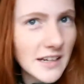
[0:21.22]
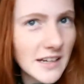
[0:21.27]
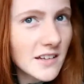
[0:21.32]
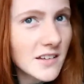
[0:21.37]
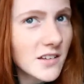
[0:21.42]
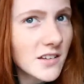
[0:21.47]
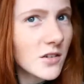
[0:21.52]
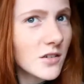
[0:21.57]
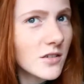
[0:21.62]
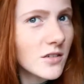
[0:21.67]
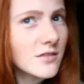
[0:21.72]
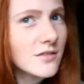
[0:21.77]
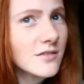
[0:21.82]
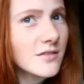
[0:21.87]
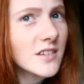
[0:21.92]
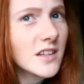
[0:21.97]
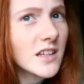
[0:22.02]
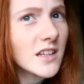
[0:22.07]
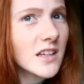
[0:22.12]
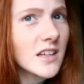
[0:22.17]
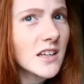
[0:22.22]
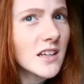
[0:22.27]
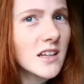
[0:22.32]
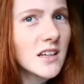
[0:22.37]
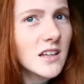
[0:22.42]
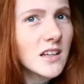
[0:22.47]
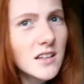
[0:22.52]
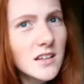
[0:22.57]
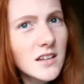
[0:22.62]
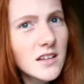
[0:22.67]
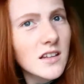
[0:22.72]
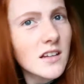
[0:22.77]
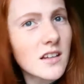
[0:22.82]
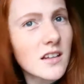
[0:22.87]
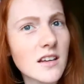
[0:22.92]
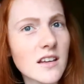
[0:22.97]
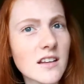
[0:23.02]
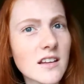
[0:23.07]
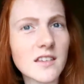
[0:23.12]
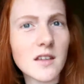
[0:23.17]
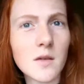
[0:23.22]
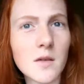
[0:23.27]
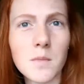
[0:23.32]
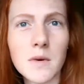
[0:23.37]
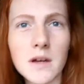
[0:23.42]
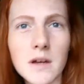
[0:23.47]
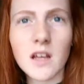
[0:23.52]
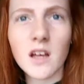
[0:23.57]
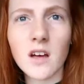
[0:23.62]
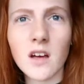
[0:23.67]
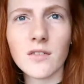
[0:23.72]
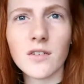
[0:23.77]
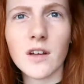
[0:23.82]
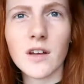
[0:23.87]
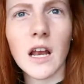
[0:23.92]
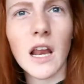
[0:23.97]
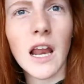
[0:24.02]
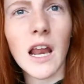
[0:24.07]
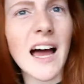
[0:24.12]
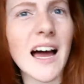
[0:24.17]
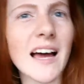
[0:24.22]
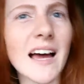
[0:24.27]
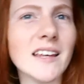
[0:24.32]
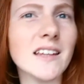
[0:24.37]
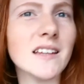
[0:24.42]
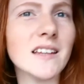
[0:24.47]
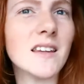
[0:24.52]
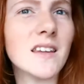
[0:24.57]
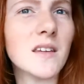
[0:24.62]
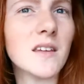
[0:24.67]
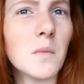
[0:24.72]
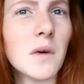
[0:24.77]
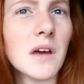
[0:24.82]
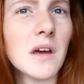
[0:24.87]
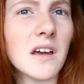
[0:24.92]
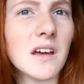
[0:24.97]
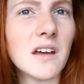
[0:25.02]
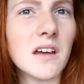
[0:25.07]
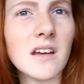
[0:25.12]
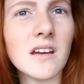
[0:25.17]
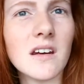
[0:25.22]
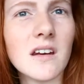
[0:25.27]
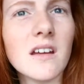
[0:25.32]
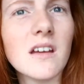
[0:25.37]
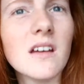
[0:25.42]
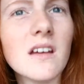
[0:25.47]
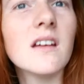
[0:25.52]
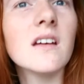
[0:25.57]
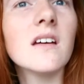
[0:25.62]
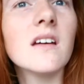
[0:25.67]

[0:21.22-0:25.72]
dried it, so it's a bit of a lion's mane.